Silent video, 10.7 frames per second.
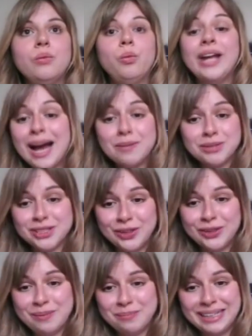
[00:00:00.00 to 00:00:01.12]
we
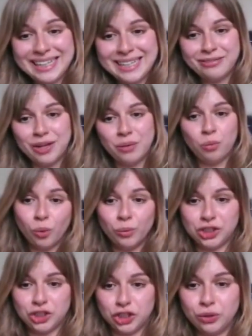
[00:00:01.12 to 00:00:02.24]
absolutely believe in what
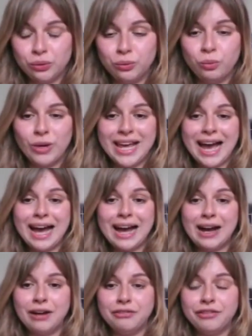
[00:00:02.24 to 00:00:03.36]
we do. We
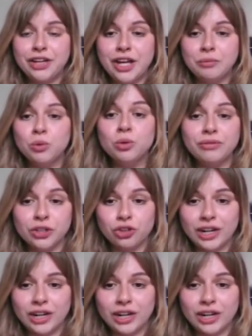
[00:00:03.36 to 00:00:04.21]
have all of our